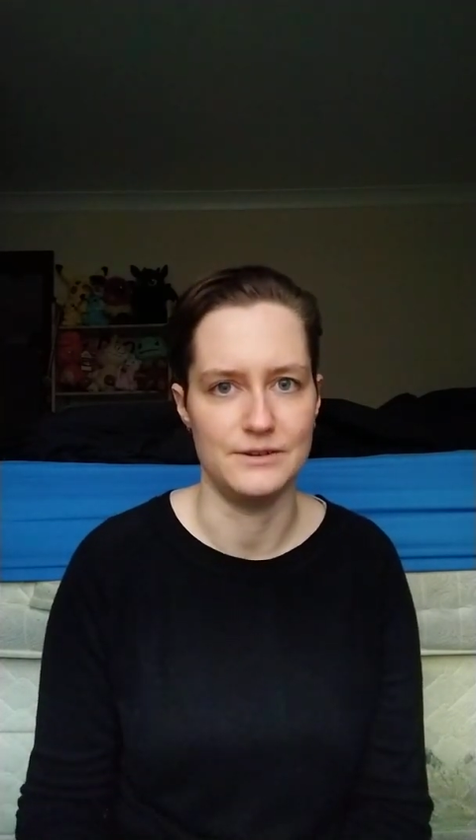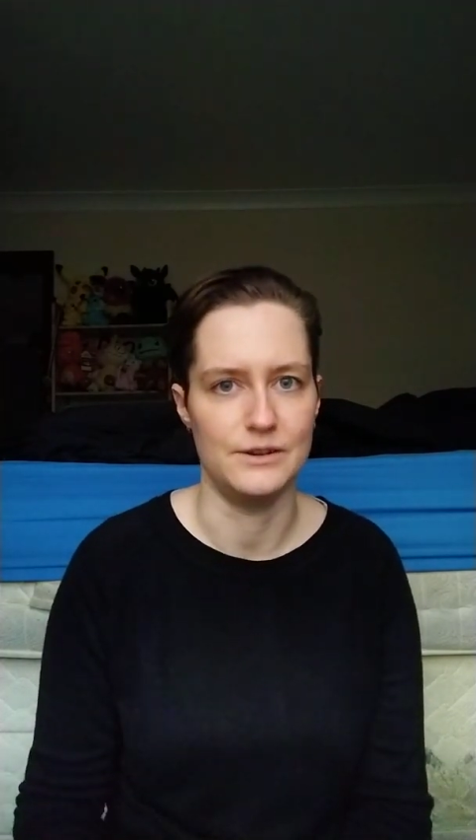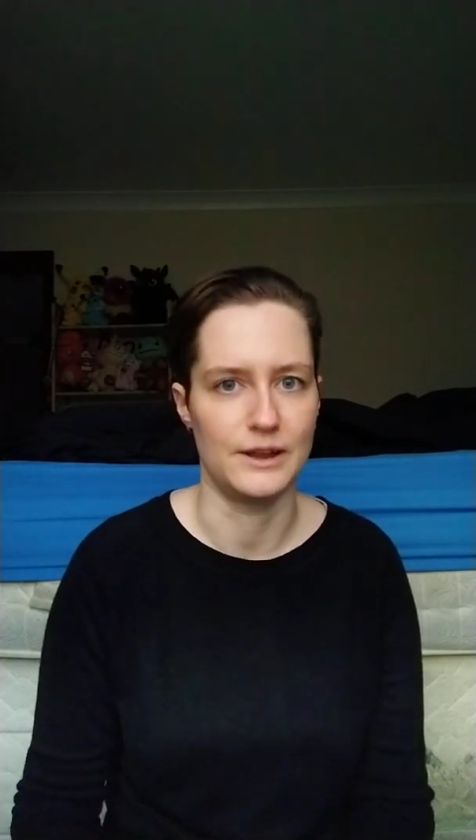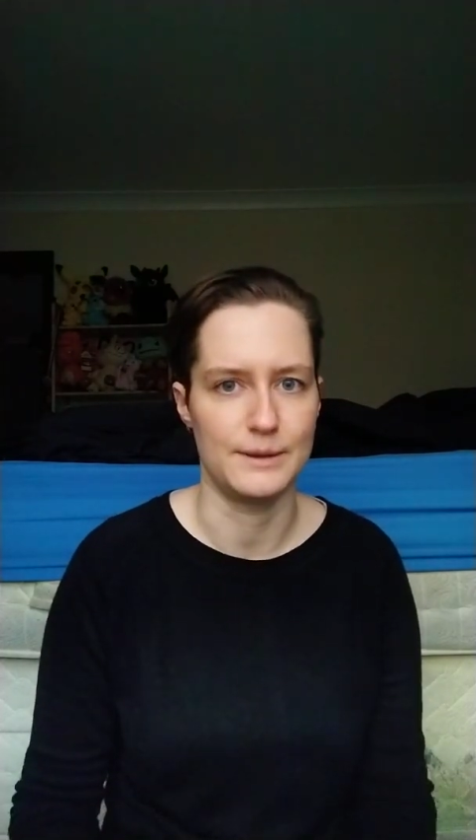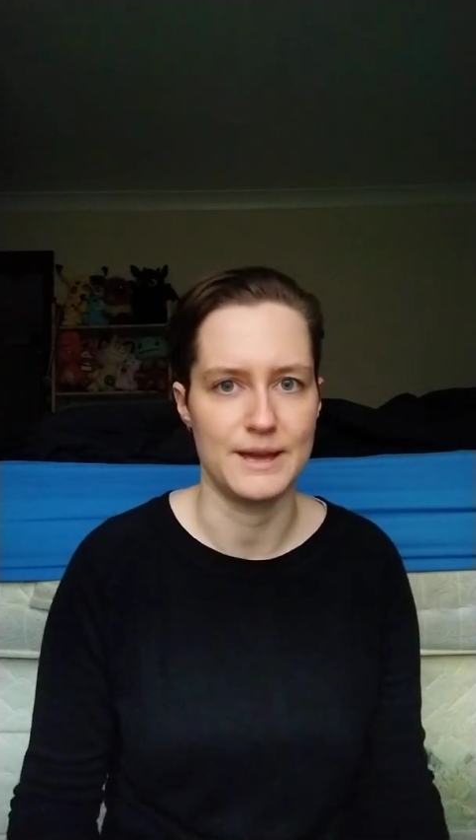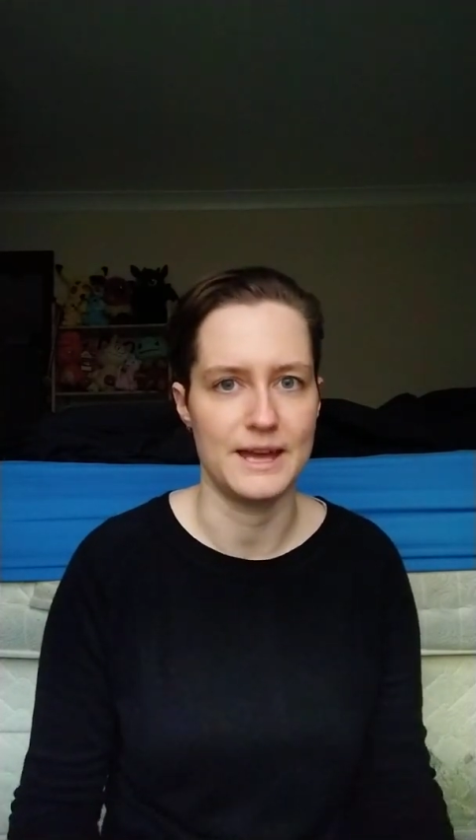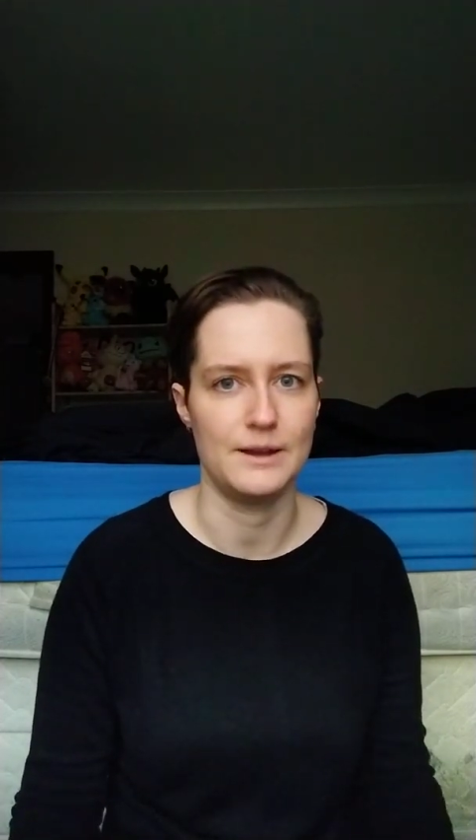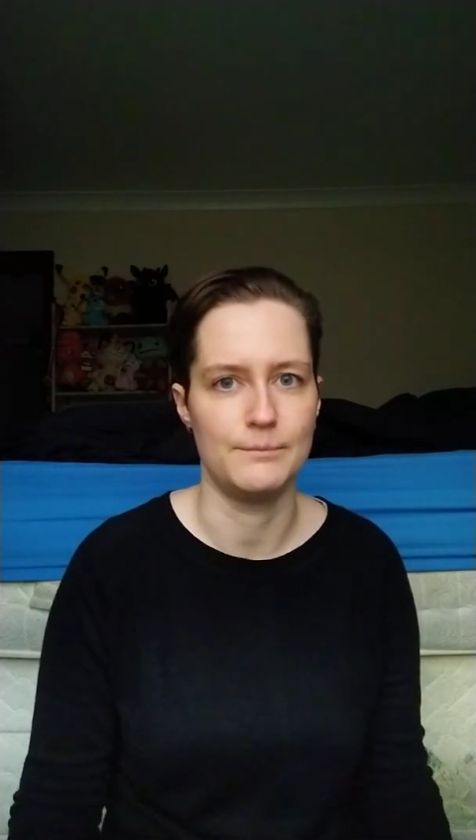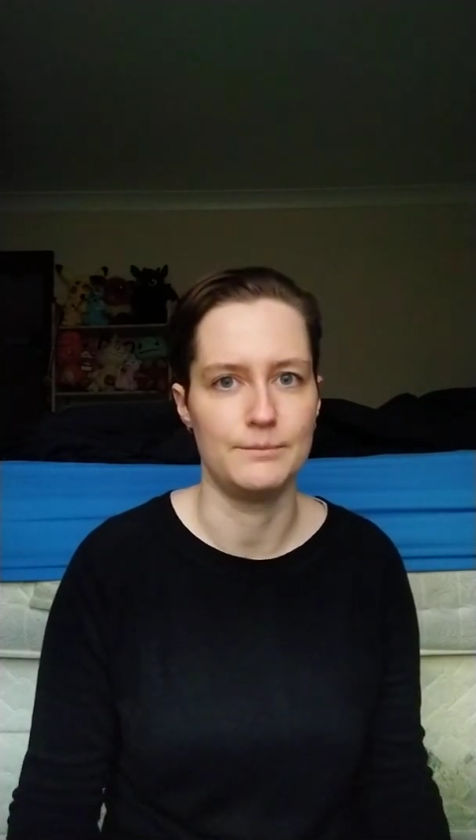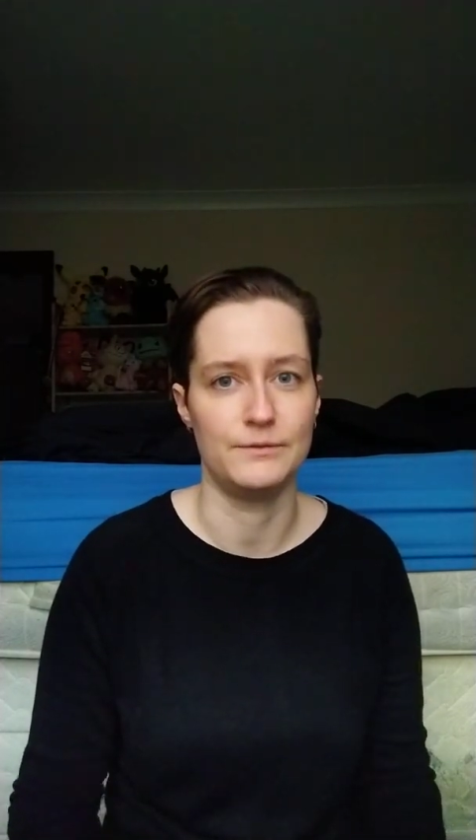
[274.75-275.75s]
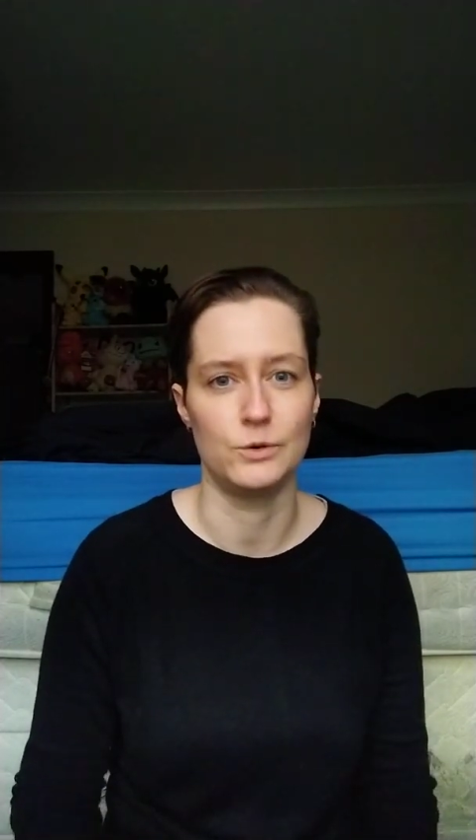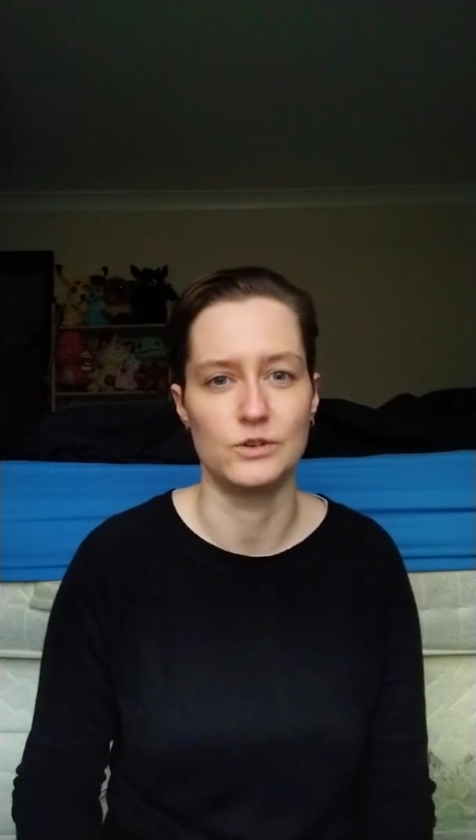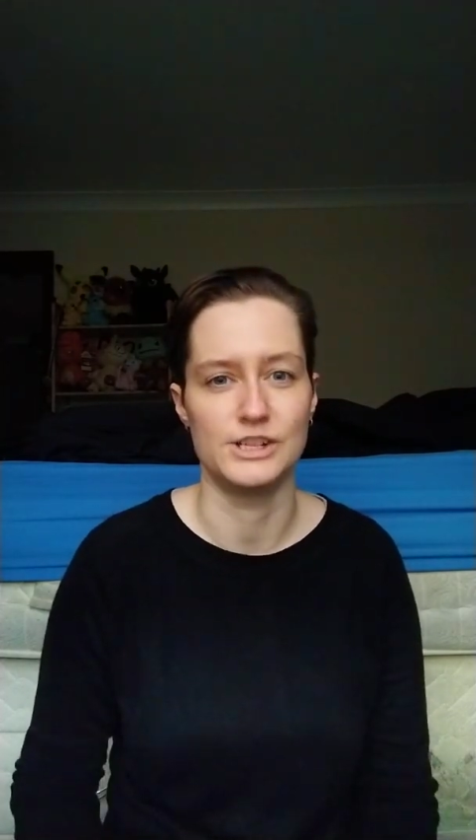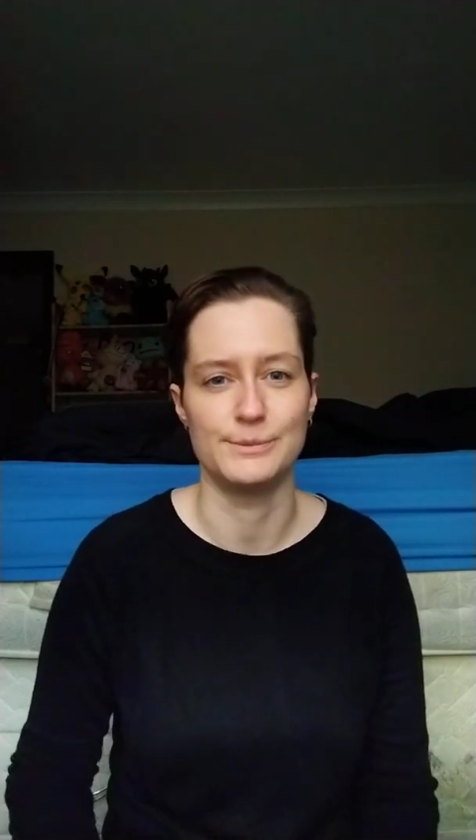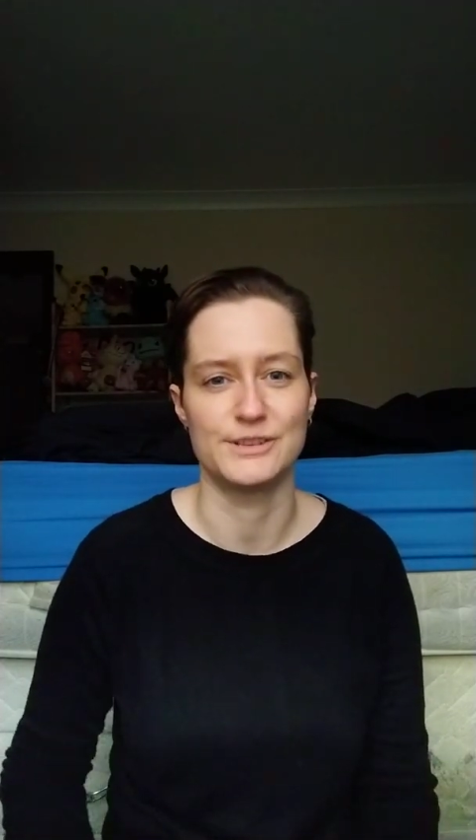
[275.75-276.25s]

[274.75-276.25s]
Nightmare Before Christmas